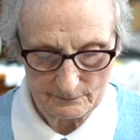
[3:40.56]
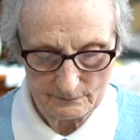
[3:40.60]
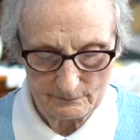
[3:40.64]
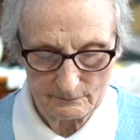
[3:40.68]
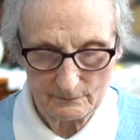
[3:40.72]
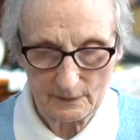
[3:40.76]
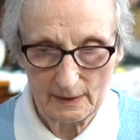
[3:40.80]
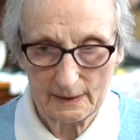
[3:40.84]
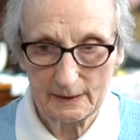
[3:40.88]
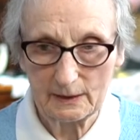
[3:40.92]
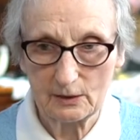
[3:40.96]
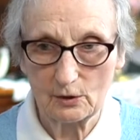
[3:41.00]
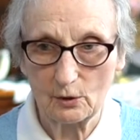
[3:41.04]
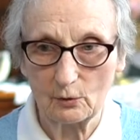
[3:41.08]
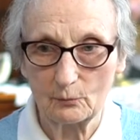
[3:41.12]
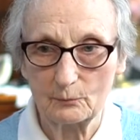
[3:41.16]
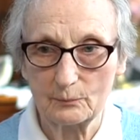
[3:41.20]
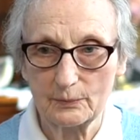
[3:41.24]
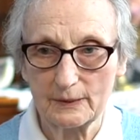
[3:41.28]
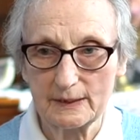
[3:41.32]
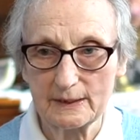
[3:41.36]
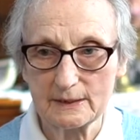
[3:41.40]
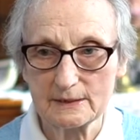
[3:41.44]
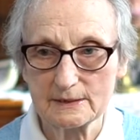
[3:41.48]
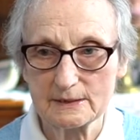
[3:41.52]
May God
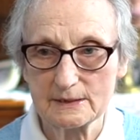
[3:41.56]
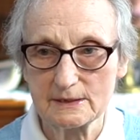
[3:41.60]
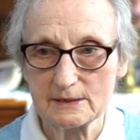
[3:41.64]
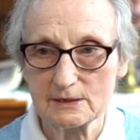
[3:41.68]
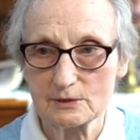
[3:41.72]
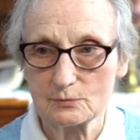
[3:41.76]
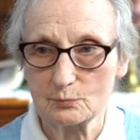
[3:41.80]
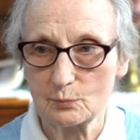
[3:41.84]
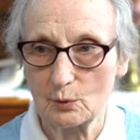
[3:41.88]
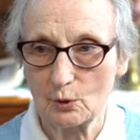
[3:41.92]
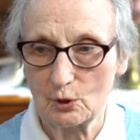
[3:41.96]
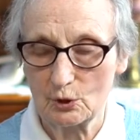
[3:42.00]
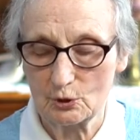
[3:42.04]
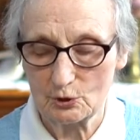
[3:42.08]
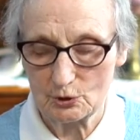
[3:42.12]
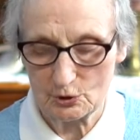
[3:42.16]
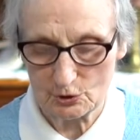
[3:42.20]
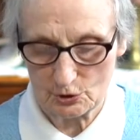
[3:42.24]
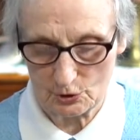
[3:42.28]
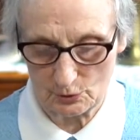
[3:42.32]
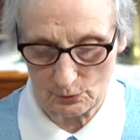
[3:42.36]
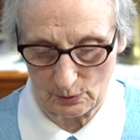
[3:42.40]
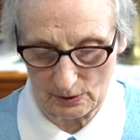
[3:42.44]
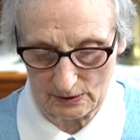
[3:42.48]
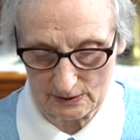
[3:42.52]
bless his word
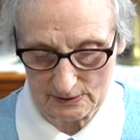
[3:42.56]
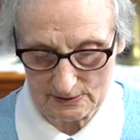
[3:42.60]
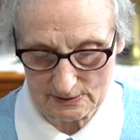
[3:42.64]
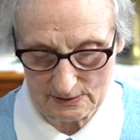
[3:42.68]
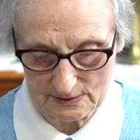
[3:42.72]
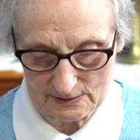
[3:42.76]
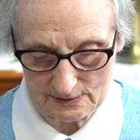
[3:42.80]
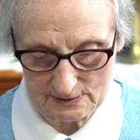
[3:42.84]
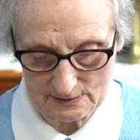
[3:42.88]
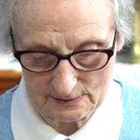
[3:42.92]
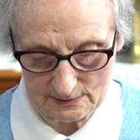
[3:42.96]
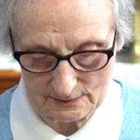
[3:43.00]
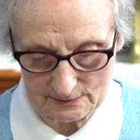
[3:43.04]
to us.